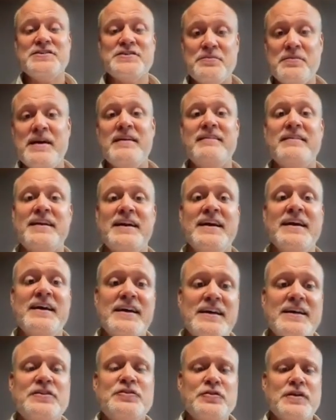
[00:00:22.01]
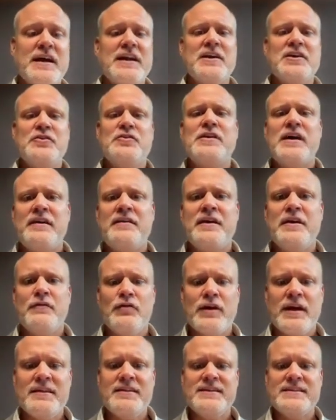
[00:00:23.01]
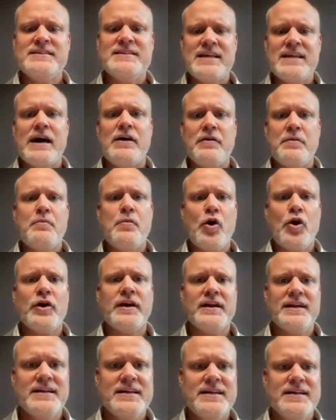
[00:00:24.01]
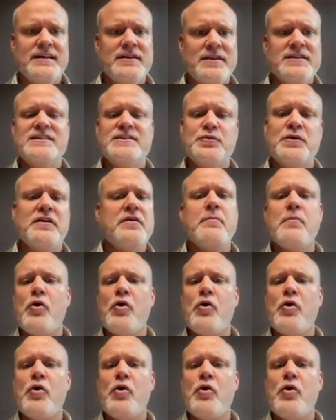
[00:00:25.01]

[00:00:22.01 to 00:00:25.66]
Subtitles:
So basically, to get a good idea, okay, this is how the market, this is where the